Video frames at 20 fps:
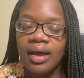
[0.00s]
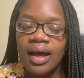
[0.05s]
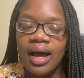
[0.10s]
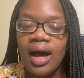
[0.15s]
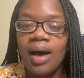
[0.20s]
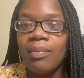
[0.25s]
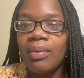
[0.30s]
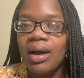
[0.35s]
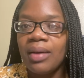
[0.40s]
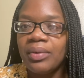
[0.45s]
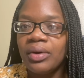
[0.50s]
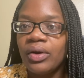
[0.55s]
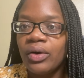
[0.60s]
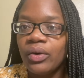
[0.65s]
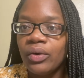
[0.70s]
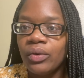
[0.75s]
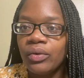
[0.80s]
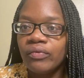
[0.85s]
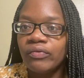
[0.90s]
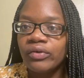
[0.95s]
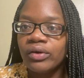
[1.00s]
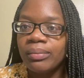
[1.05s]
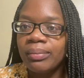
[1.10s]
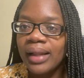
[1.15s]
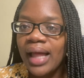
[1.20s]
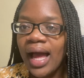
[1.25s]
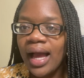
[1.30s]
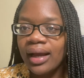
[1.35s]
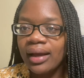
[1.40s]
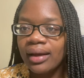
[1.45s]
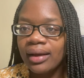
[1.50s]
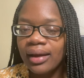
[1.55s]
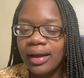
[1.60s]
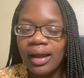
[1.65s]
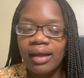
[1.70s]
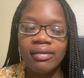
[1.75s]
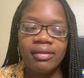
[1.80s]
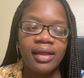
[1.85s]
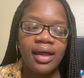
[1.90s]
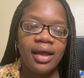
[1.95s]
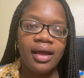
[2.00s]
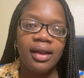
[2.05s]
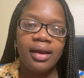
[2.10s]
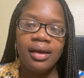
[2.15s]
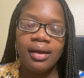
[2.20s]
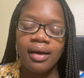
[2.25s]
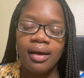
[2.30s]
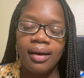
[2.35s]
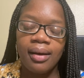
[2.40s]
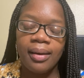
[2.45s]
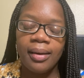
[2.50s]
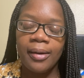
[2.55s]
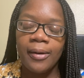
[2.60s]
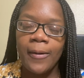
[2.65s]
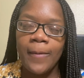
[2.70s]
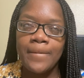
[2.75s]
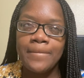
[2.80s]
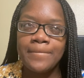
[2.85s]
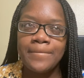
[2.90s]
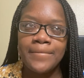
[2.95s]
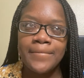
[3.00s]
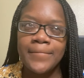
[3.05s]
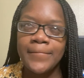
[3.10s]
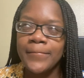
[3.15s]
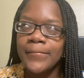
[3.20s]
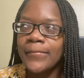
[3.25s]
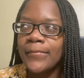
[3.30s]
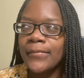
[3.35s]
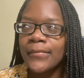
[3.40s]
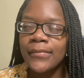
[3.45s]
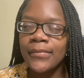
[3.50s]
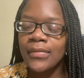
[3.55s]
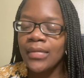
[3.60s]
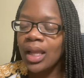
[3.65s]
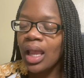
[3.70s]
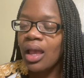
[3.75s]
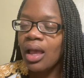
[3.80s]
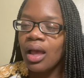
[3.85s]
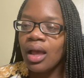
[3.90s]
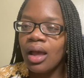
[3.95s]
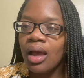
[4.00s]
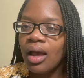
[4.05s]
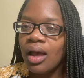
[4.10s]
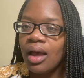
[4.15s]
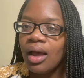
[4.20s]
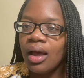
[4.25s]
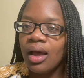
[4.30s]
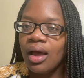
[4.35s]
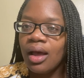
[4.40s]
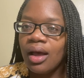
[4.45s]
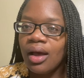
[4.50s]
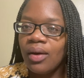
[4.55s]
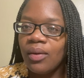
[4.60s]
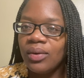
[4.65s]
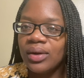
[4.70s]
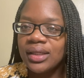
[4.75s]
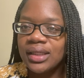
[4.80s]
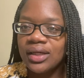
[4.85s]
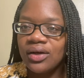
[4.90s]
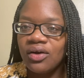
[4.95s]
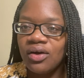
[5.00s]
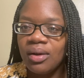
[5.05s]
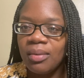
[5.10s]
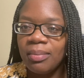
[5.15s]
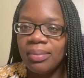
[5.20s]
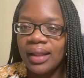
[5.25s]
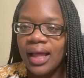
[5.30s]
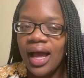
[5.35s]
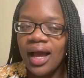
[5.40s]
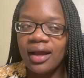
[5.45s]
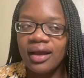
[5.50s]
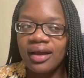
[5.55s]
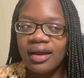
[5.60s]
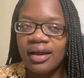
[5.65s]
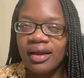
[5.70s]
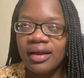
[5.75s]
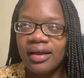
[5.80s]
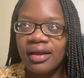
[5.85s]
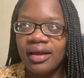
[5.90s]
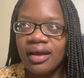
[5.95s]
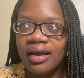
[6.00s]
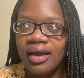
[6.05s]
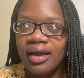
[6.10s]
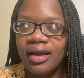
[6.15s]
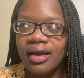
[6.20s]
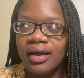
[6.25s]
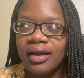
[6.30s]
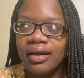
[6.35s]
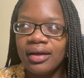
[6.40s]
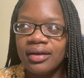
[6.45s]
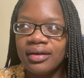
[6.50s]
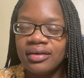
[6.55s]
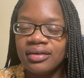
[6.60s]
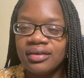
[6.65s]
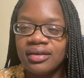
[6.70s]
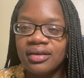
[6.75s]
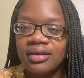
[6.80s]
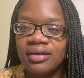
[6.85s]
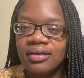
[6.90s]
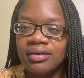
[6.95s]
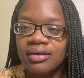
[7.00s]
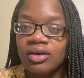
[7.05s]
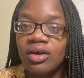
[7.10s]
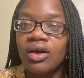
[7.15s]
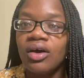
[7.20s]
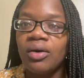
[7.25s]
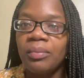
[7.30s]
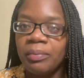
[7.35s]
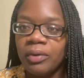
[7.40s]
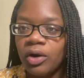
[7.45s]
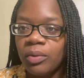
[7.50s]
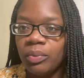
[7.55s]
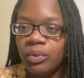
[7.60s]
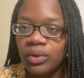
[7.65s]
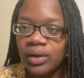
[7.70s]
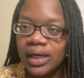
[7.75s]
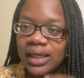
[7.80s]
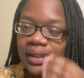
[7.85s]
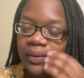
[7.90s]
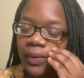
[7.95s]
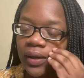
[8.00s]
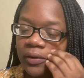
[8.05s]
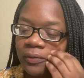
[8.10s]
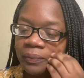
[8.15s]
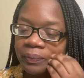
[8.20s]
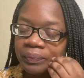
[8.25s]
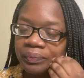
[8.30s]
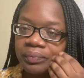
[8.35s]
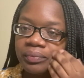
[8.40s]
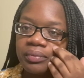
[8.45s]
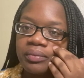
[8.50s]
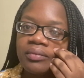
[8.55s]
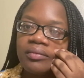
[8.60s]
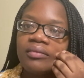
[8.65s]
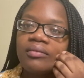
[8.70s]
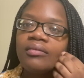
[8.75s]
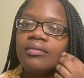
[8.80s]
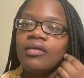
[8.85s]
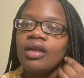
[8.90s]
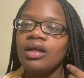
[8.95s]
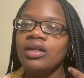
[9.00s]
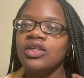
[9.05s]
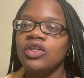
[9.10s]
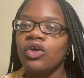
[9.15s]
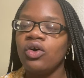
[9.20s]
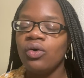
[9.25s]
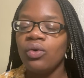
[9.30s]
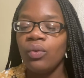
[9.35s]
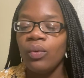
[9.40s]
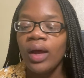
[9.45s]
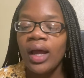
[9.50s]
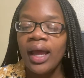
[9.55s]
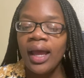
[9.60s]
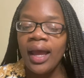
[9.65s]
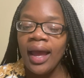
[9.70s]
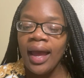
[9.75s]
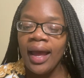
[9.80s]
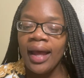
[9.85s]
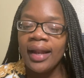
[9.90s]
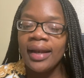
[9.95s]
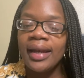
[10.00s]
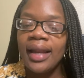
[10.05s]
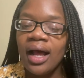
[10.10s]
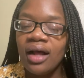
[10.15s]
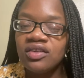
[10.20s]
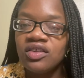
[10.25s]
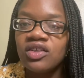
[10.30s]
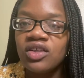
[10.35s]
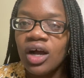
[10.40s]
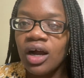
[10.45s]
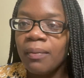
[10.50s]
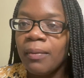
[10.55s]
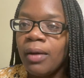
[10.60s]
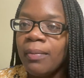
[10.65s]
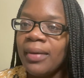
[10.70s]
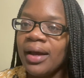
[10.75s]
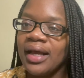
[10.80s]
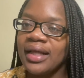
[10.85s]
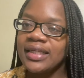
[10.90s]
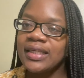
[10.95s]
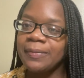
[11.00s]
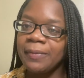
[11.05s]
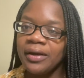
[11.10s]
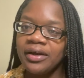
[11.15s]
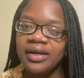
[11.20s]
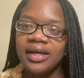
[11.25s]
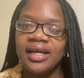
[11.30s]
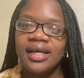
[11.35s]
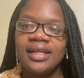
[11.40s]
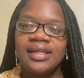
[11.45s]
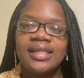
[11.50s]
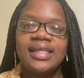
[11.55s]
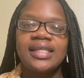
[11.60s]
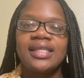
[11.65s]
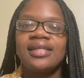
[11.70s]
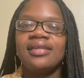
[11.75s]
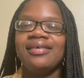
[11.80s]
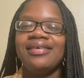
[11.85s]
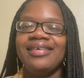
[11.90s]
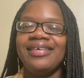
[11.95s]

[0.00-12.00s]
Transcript: I'll probably go for black and then, um, what is it called? Black and purple as well. So now to talk about my experience,